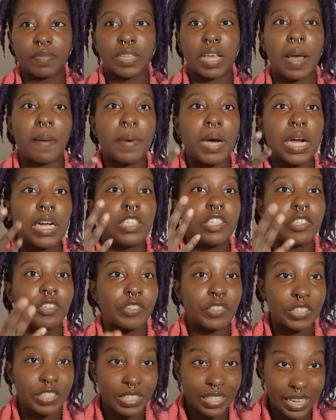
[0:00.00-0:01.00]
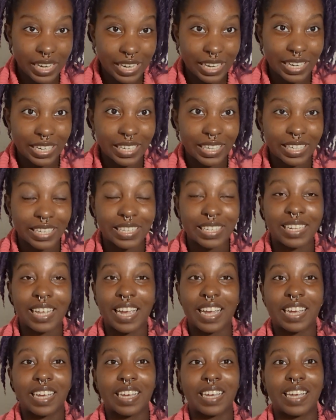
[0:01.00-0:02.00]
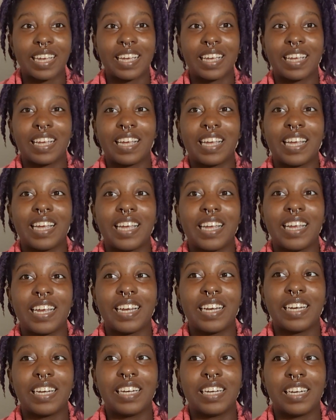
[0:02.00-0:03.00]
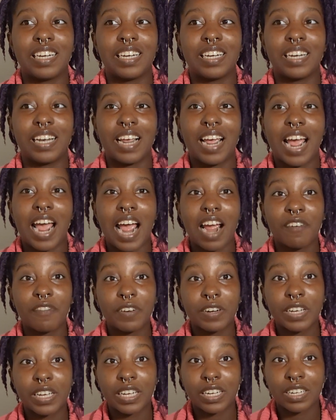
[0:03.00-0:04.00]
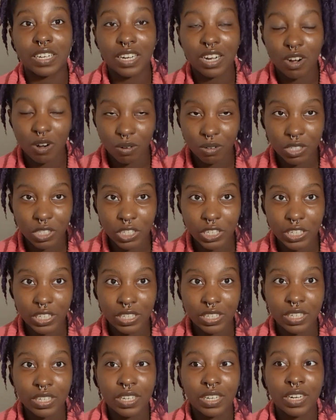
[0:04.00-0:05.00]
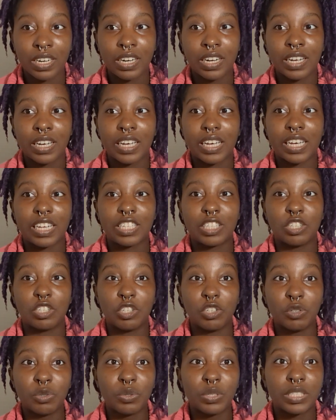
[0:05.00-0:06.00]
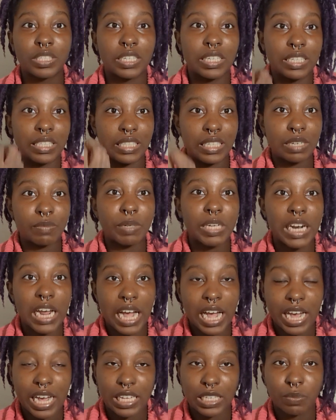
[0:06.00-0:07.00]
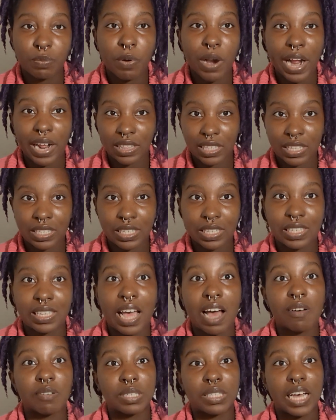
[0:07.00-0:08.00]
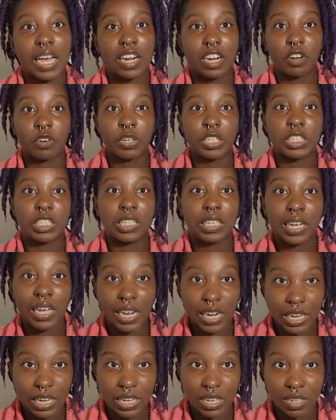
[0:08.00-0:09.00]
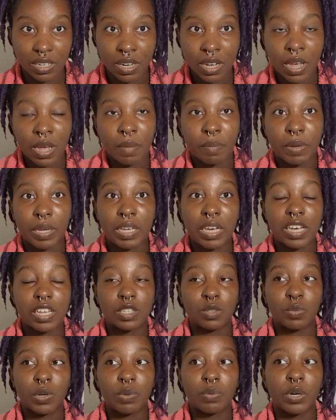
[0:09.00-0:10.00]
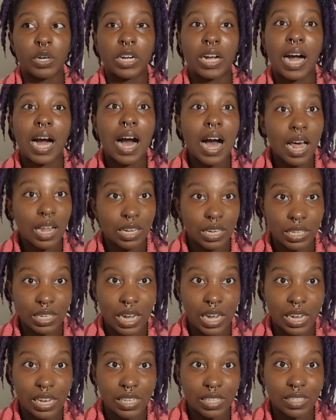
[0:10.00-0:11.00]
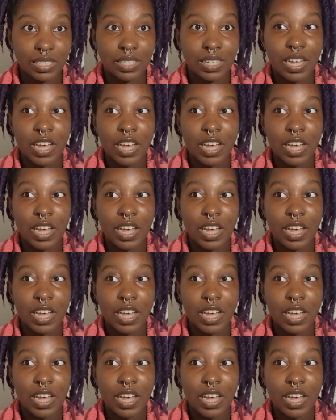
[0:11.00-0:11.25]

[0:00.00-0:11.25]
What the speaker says: I'm understanding it. Like, in African culture, it's used to demonize practices outside of Christianity because we were colonized.